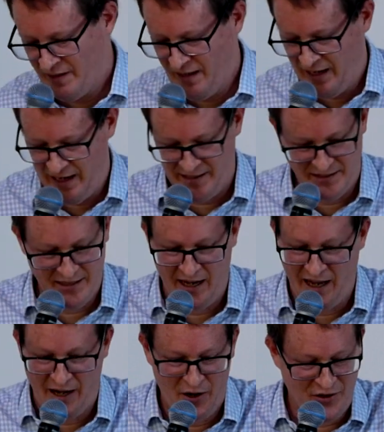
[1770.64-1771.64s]
And uh,
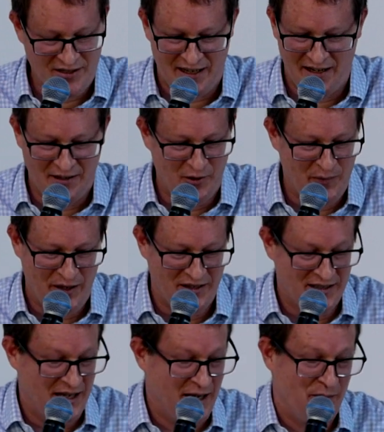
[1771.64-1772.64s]
I'm not standing up here
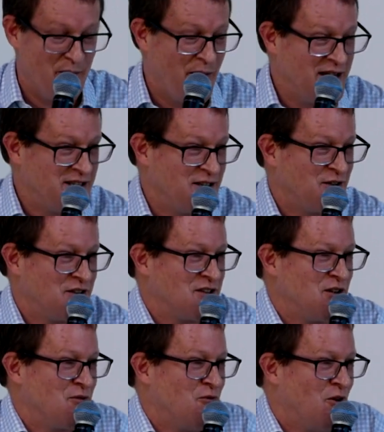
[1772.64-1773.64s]
saying I'm amazing, because I
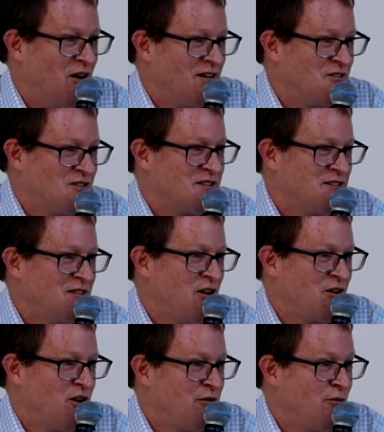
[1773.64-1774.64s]
tell you what, just
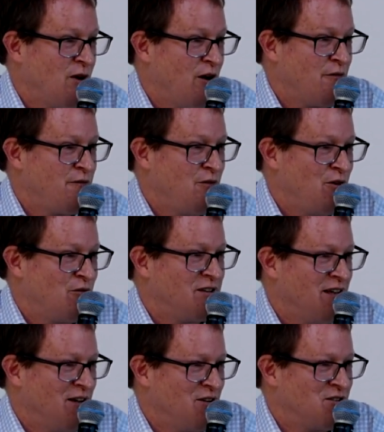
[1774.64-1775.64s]
don't go without food for a
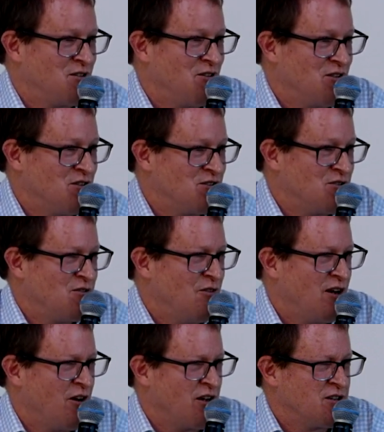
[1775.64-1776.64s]
day or two, and you soon
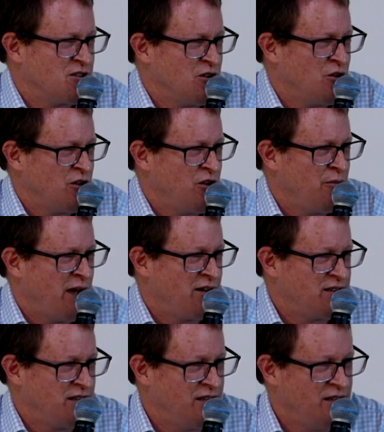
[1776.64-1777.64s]
realize your
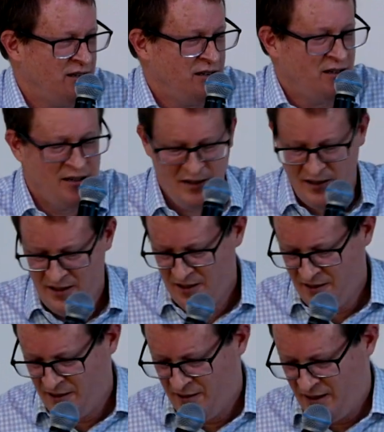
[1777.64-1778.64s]
humanity.
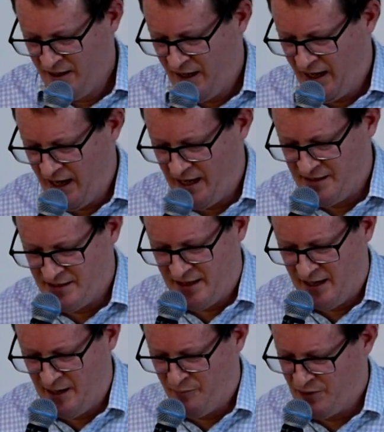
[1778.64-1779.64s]
And,
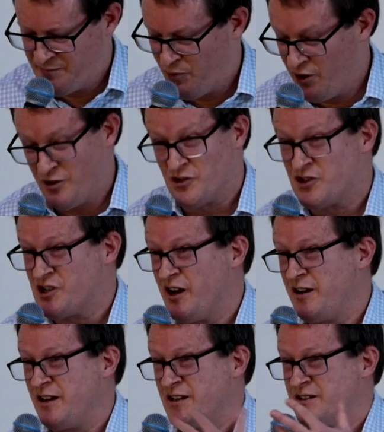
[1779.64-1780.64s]
um, but it's probably just
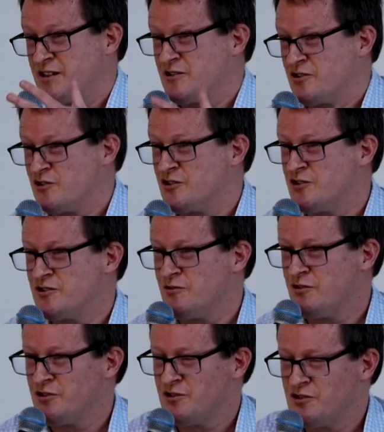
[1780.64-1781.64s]
sharing it in a sense of just
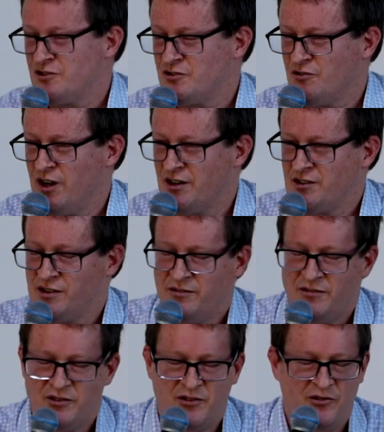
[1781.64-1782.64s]
stretch,
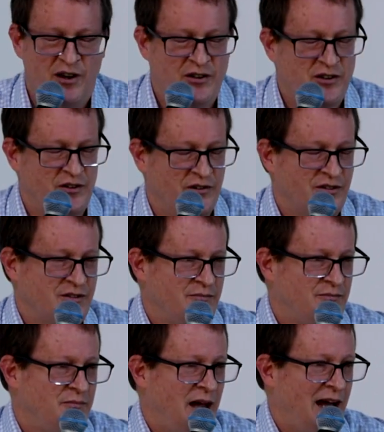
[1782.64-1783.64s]
stretching us.
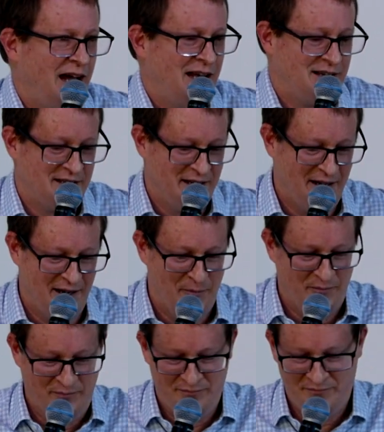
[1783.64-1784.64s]
And um,